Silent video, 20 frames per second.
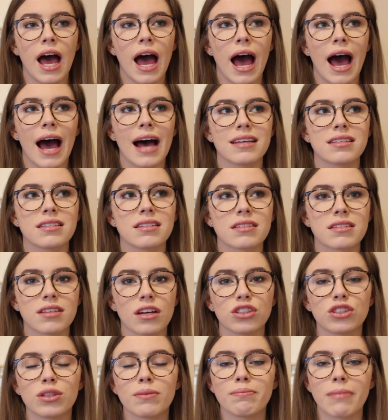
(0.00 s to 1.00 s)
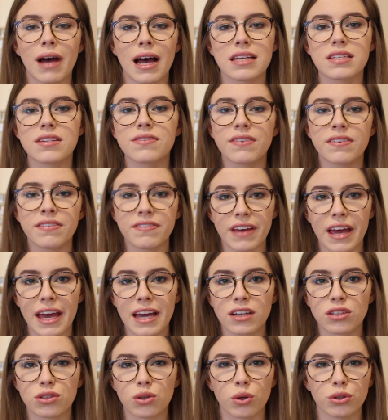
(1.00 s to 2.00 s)
has such a massive
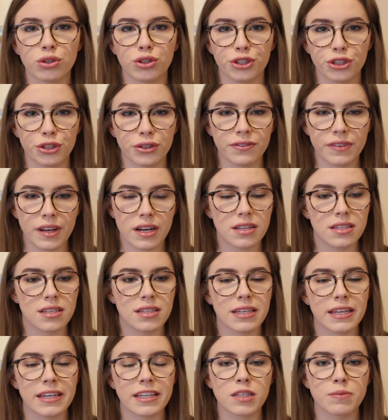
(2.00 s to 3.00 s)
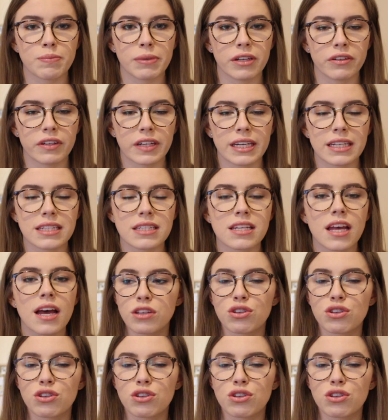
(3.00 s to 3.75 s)
effect on your university experience,